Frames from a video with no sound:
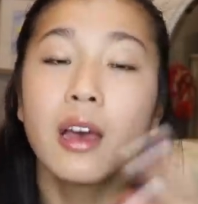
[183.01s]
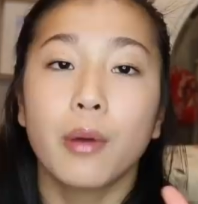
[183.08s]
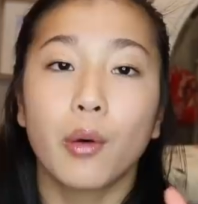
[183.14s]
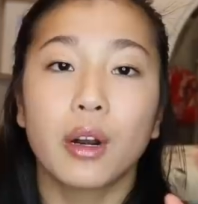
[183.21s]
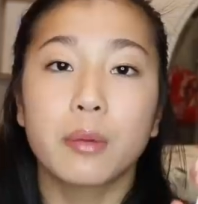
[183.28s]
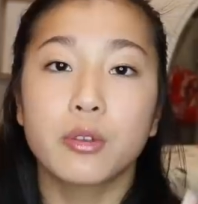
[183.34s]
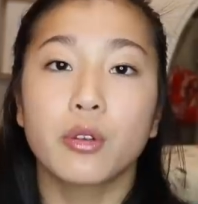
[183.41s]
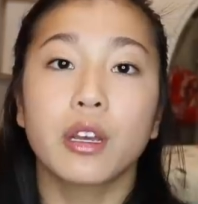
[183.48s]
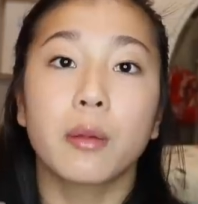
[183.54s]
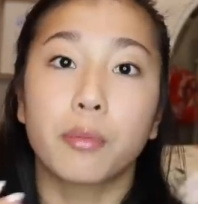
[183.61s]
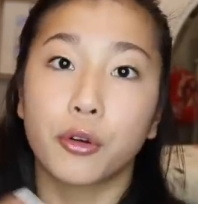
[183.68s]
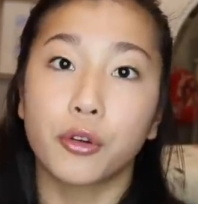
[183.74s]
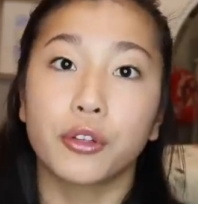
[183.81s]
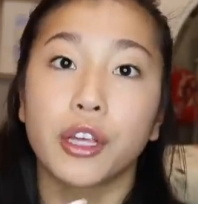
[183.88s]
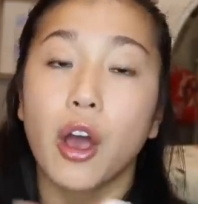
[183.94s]
But when I'm doing a
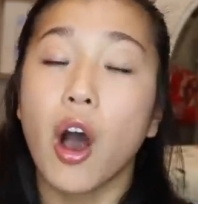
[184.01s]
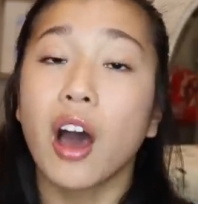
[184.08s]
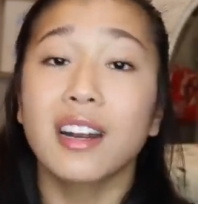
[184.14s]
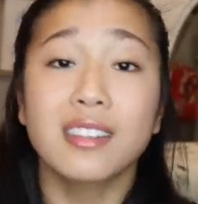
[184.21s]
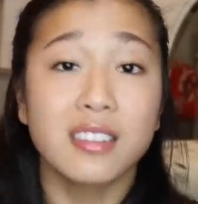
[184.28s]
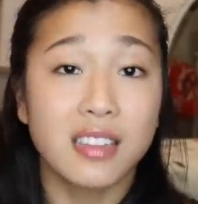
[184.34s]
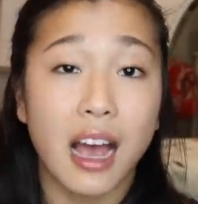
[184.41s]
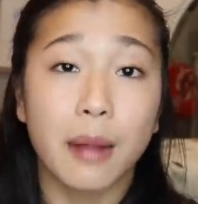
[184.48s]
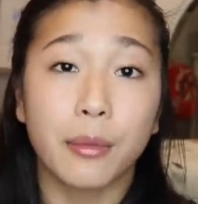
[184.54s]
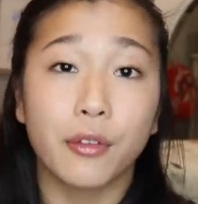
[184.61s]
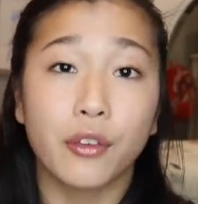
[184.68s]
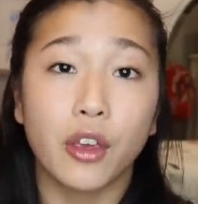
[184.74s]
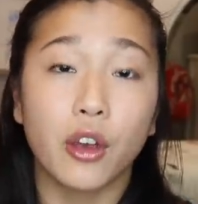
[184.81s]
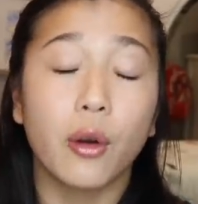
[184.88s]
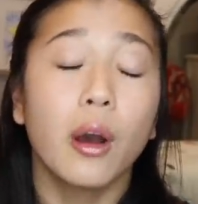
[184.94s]
brutally honest slime
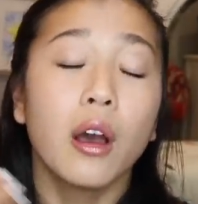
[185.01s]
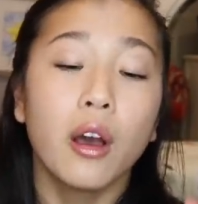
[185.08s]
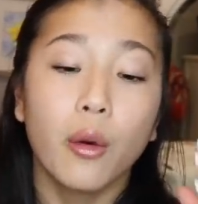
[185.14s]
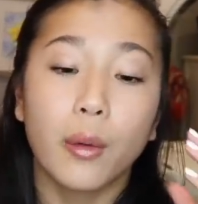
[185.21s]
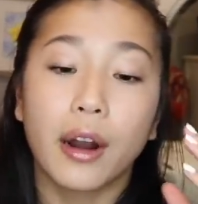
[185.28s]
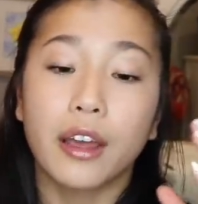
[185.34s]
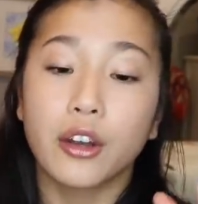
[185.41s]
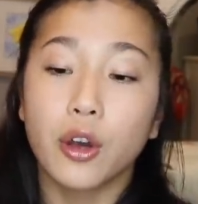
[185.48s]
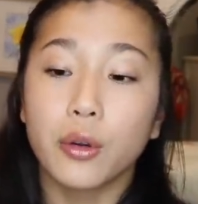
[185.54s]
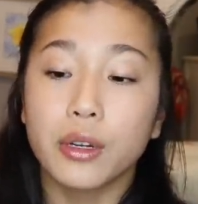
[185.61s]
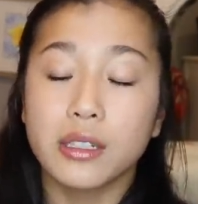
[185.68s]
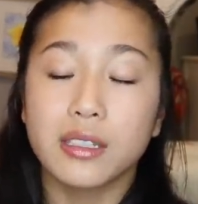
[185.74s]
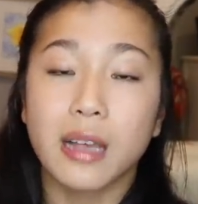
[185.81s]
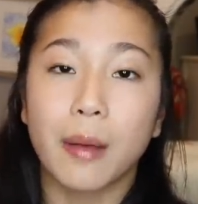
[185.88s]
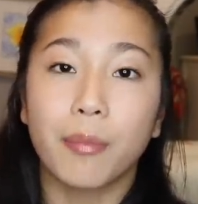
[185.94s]
review, when I
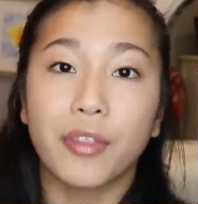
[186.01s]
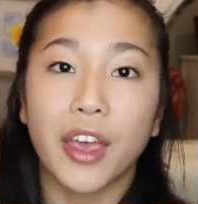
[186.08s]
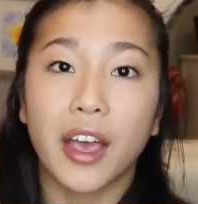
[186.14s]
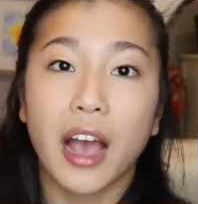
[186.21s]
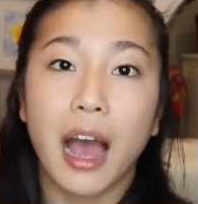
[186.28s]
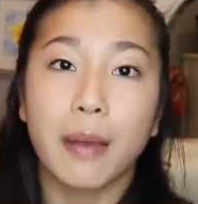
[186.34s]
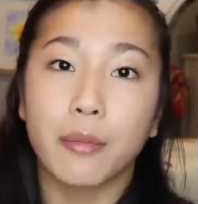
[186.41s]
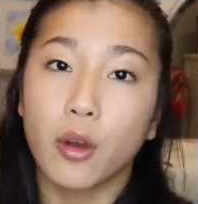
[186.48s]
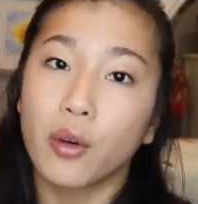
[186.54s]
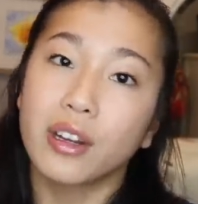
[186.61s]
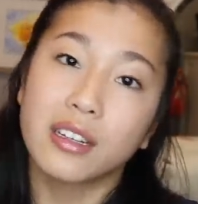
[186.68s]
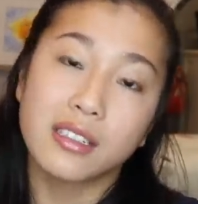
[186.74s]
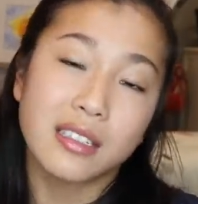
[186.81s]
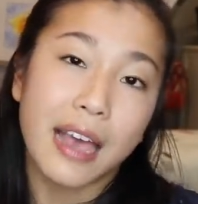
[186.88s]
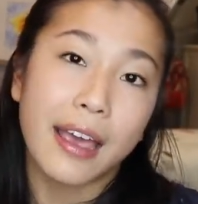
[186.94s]
notice something, I'm
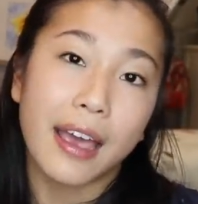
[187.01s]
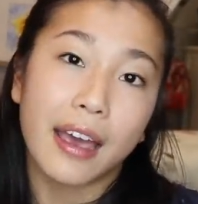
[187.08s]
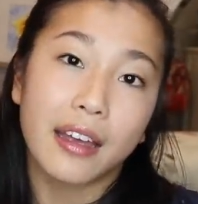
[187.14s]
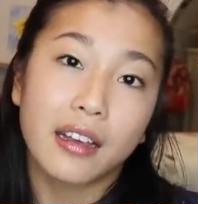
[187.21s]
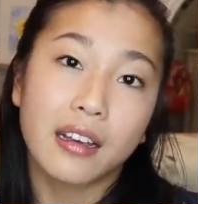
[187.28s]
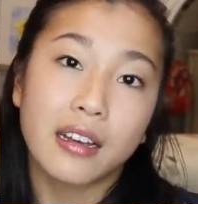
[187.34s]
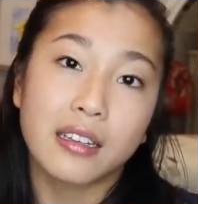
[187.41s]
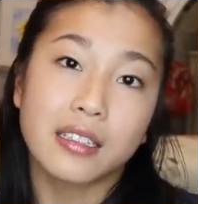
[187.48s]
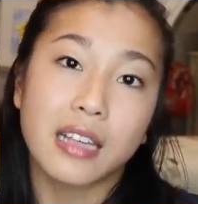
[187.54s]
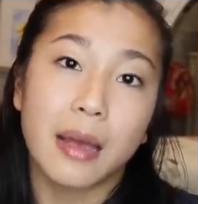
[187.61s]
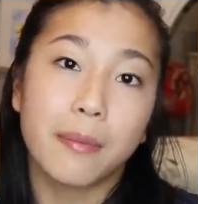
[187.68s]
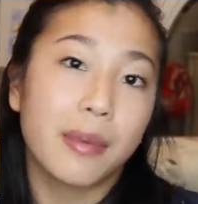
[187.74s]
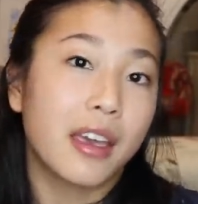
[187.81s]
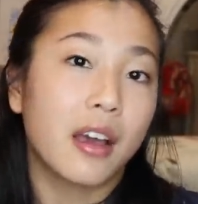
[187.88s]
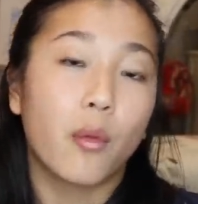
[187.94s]
going to say it because
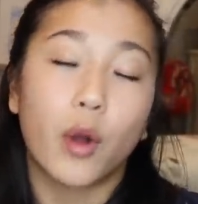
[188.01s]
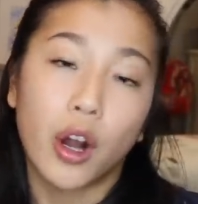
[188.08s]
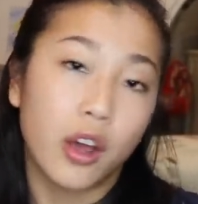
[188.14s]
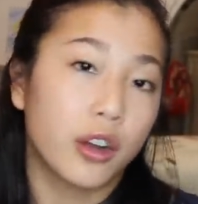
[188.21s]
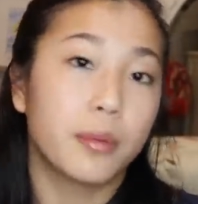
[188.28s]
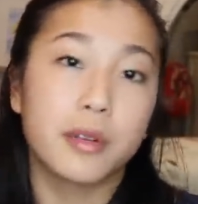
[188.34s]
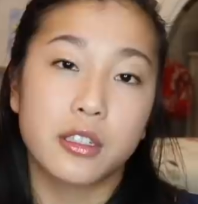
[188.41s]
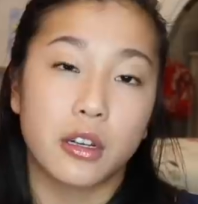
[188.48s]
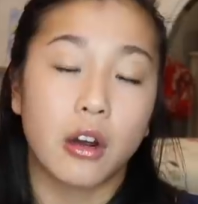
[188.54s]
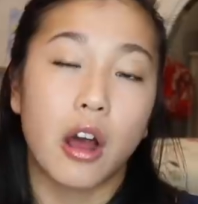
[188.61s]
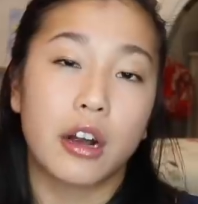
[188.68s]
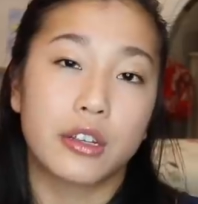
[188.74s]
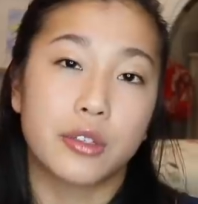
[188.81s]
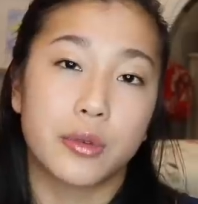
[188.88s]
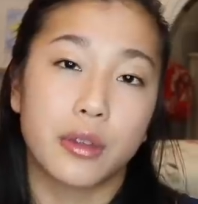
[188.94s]
I'm being 100%
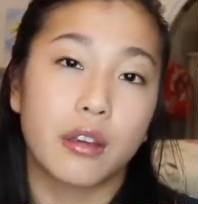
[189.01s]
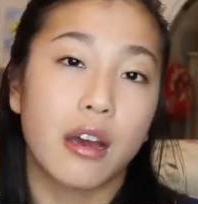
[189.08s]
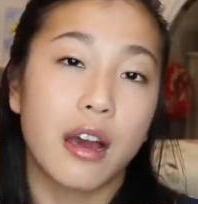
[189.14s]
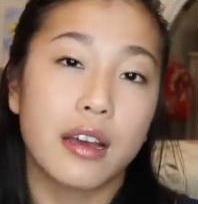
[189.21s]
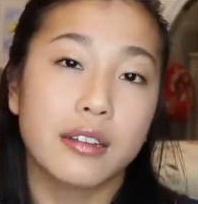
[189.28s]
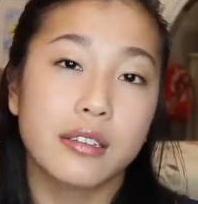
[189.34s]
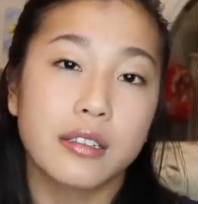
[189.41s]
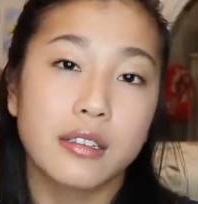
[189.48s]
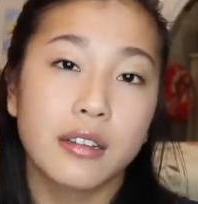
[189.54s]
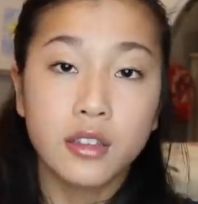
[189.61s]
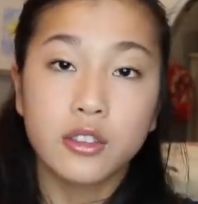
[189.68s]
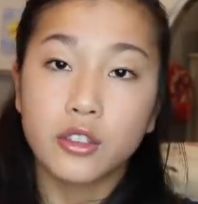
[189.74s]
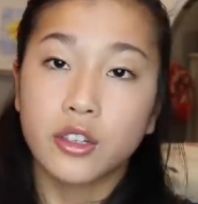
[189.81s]
honest with you guys.